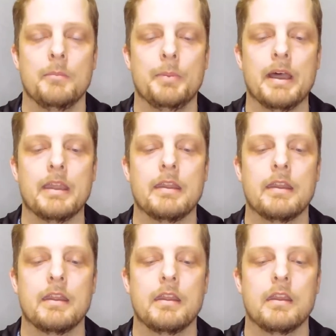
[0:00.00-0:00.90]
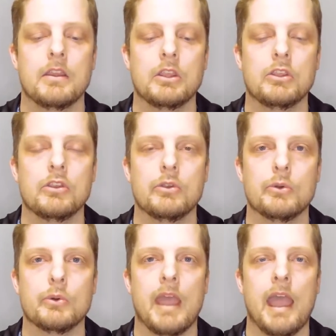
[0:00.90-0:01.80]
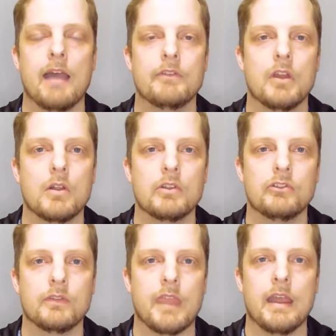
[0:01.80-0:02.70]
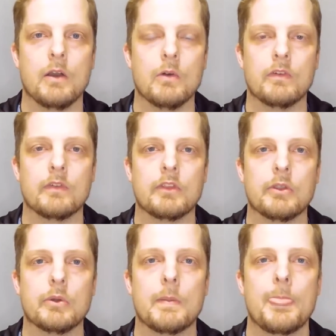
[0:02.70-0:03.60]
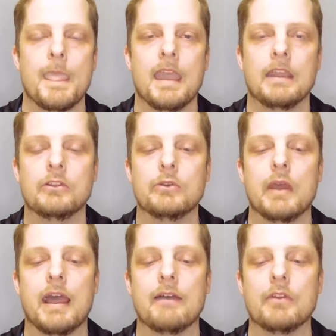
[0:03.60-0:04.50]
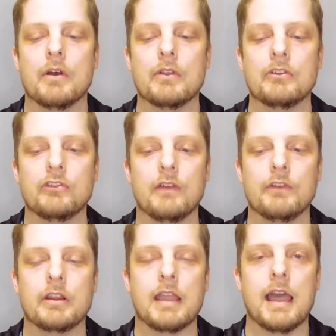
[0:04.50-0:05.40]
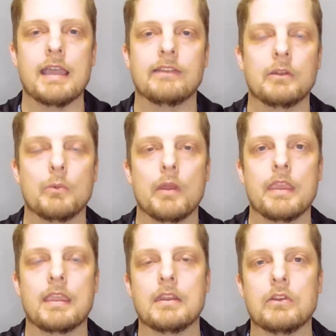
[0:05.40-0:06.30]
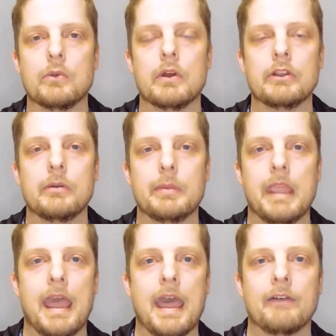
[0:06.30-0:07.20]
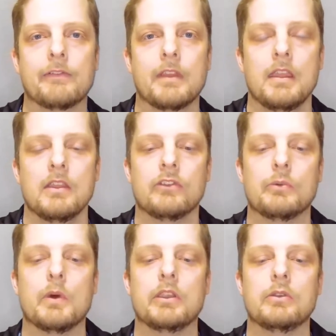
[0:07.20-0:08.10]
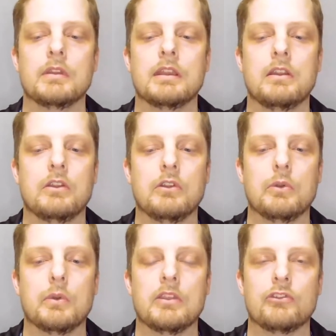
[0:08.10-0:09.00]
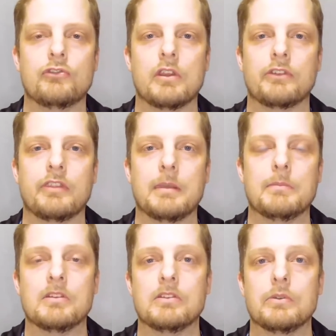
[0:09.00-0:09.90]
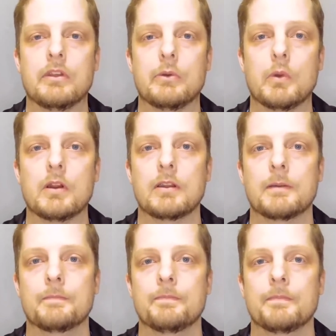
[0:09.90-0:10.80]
But you have knowledge of that overview, and you have knowledge of your guides and what they can do on your behalf. So what you need to do is trust them to do their work,